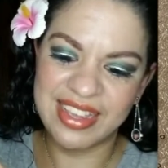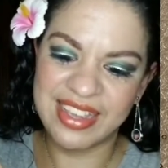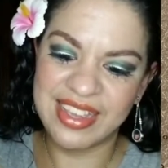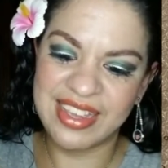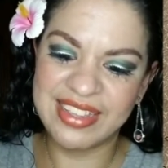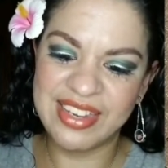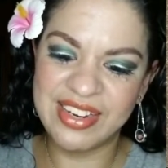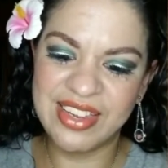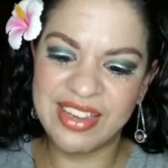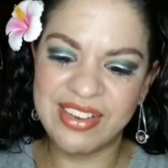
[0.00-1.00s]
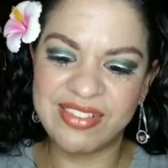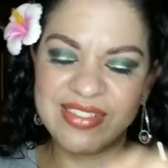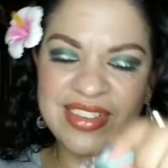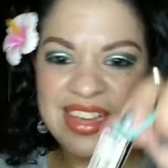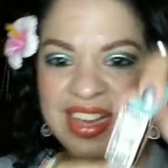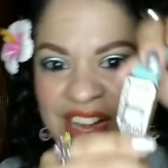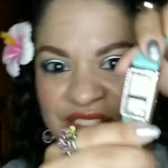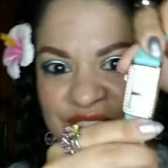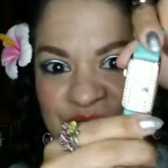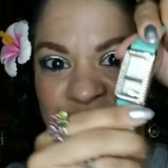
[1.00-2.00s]
And there you go. I've
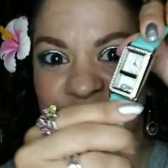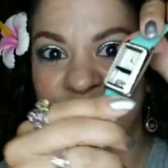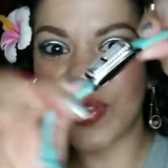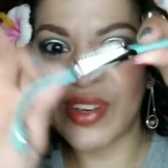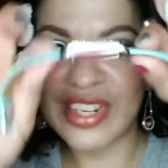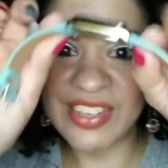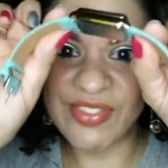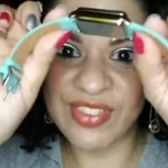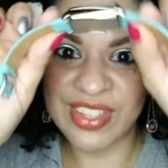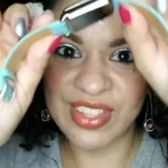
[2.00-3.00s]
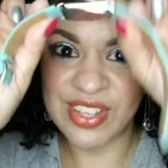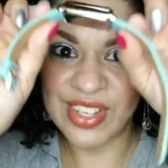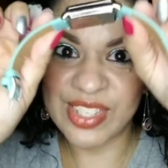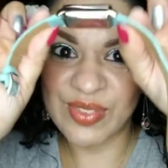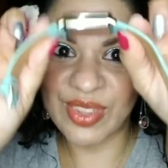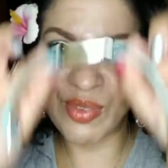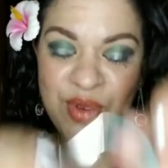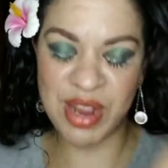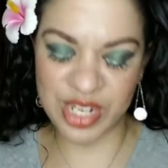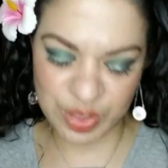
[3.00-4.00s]
showed you three different looks with the
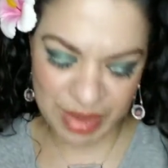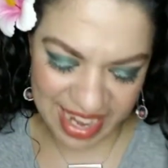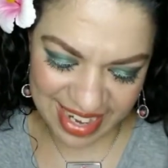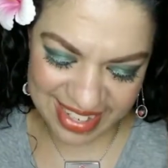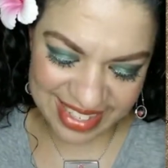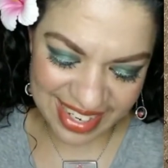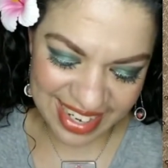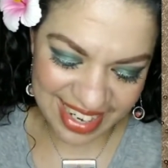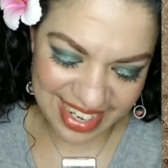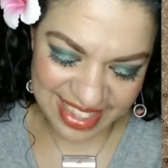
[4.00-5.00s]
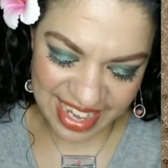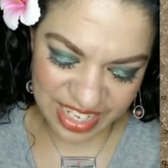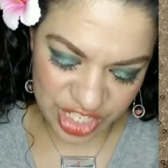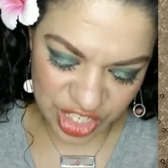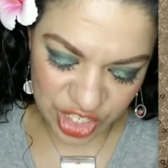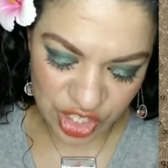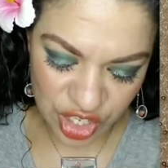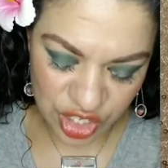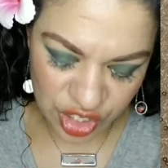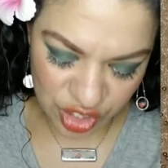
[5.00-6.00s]
watch band. That is
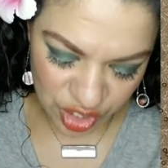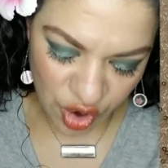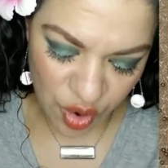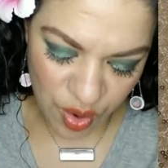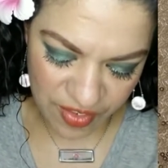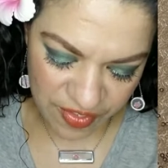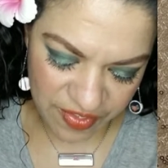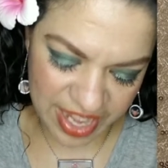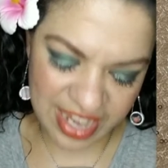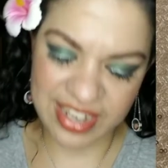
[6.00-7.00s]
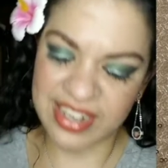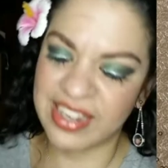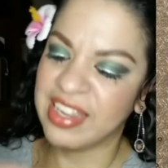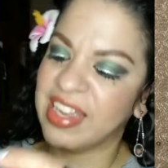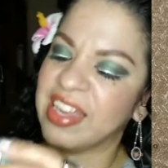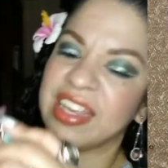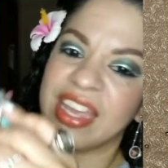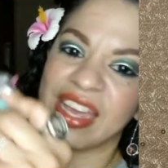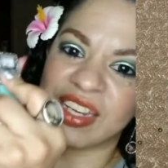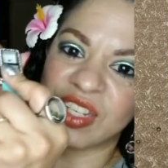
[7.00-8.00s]
just so fun. And
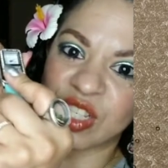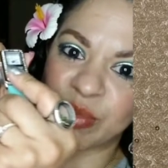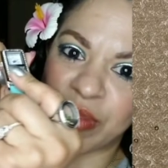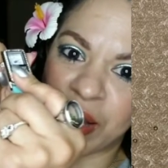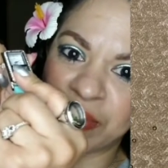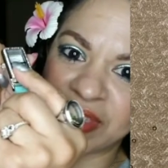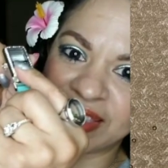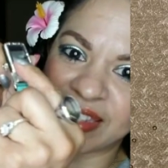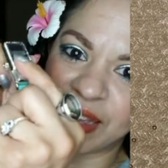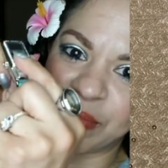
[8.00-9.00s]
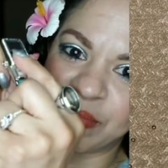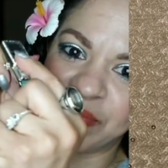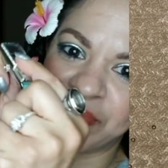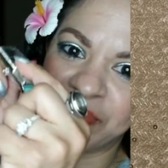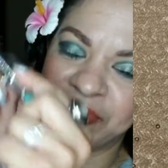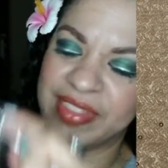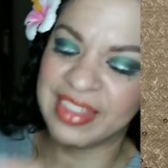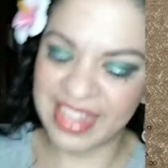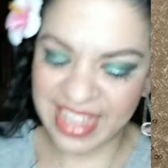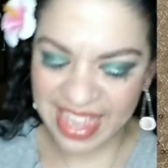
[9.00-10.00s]
again, just pop this up.
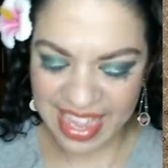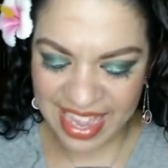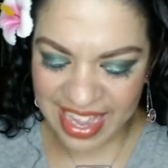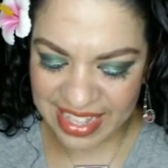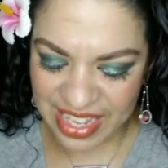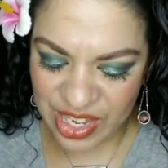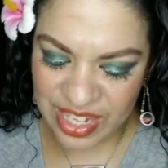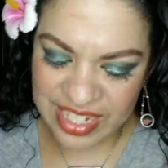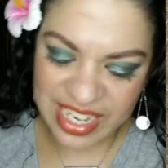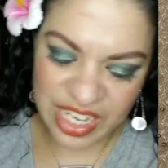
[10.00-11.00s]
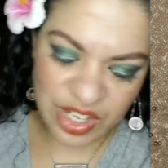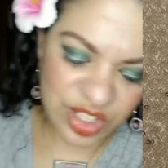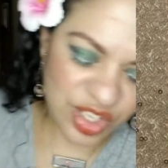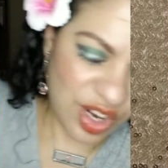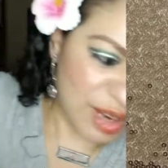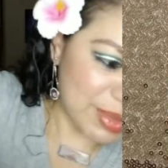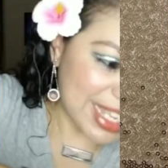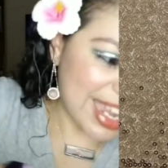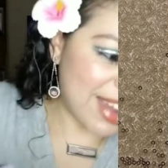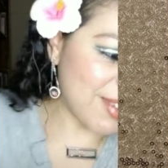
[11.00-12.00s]
And then you can take your charms
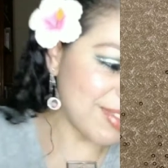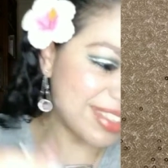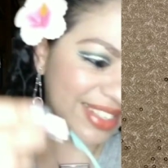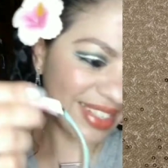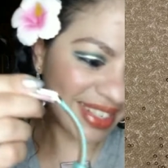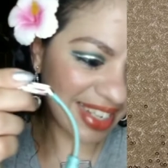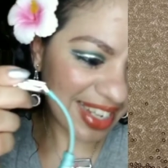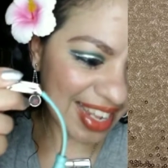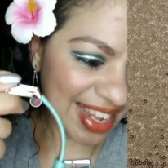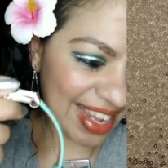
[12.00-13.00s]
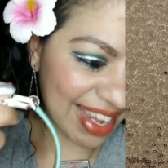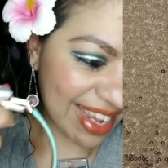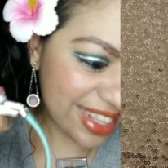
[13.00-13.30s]
out. And then